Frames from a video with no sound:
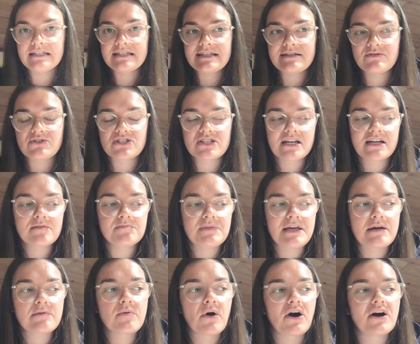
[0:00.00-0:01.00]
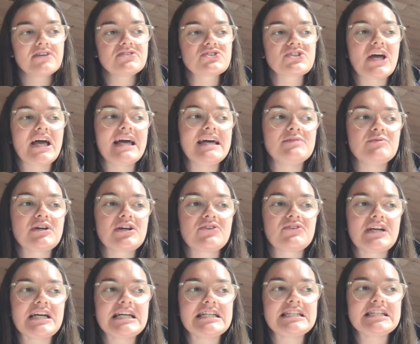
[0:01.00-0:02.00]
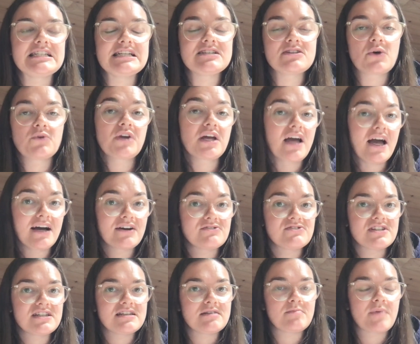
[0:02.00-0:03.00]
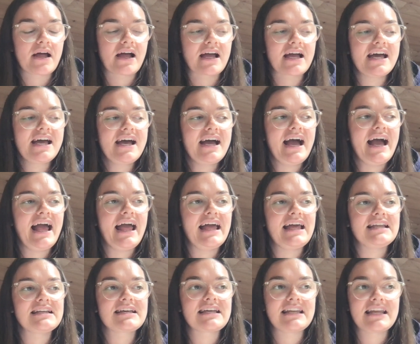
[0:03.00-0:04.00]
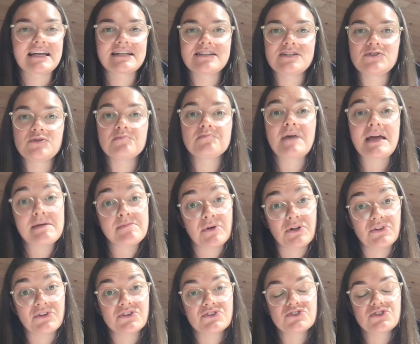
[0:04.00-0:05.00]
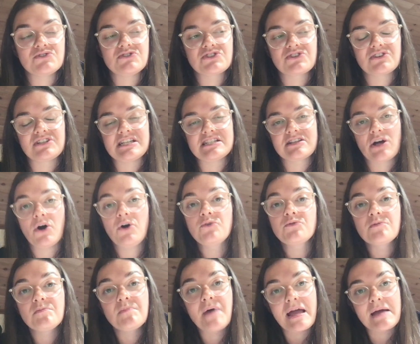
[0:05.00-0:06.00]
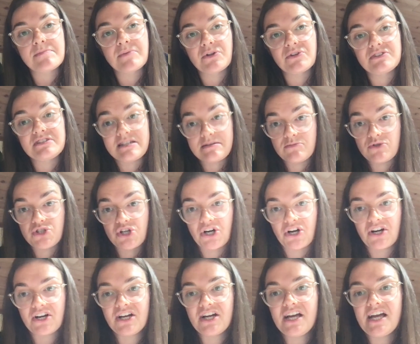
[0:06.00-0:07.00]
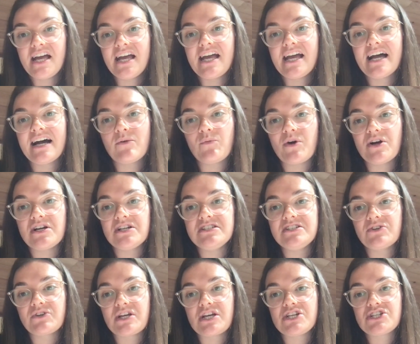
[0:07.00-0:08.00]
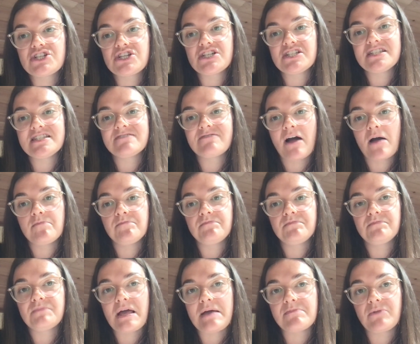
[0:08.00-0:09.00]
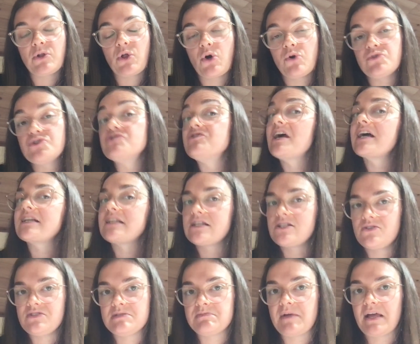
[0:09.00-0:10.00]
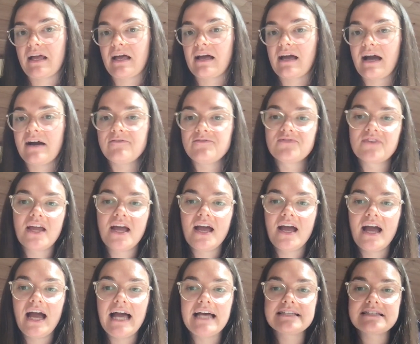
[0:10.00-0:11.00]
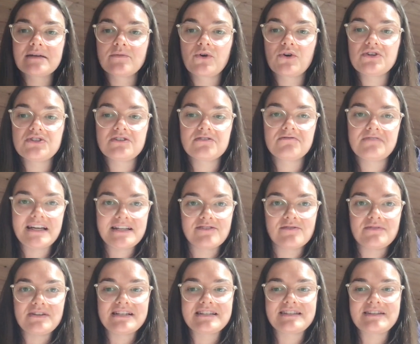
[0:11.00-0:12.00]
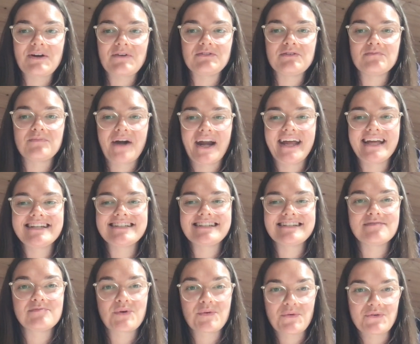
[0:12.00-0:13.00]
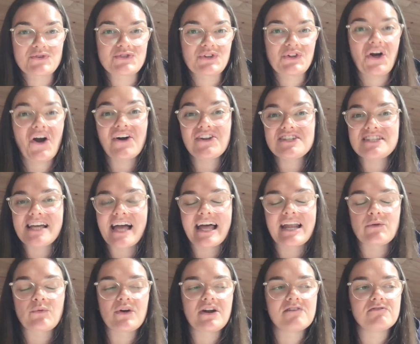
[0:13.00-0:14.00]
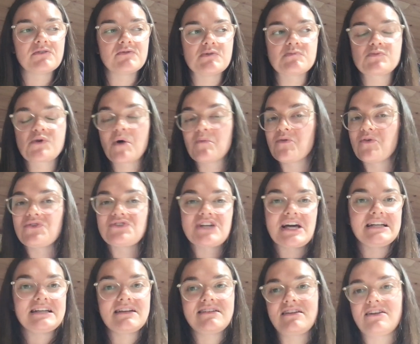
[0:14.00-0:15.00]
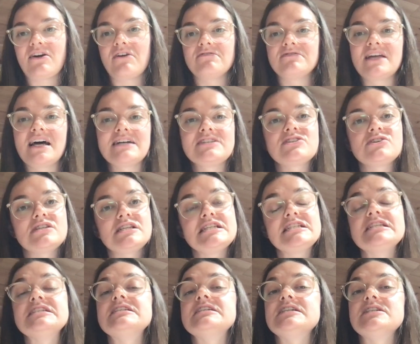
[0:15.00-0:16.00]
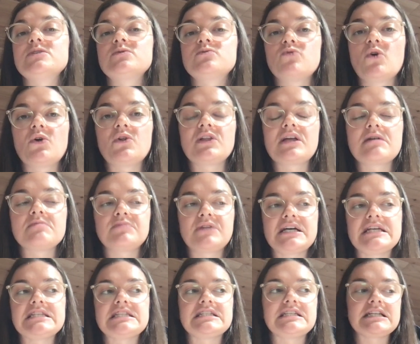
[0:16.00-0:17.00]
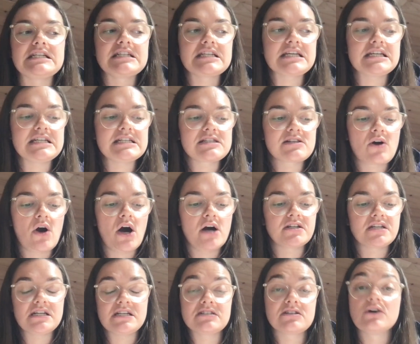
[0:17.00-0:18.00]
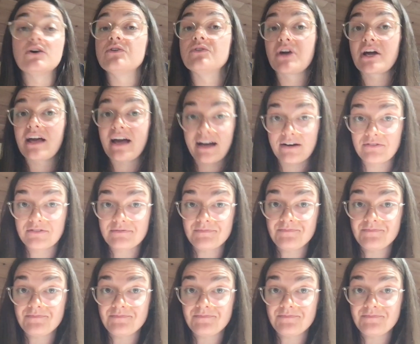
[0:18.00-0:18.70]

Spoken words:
he was like a big boss and we created his own account in a bank and connected to PayPal. So he's got his own PayPal tip jar where donations via PayPal go directly to his bank account. And Samko is the face obviously of the brand and the promotional content, whatever we promote, anything of that. So this is his role he plays in it. He's got his own account.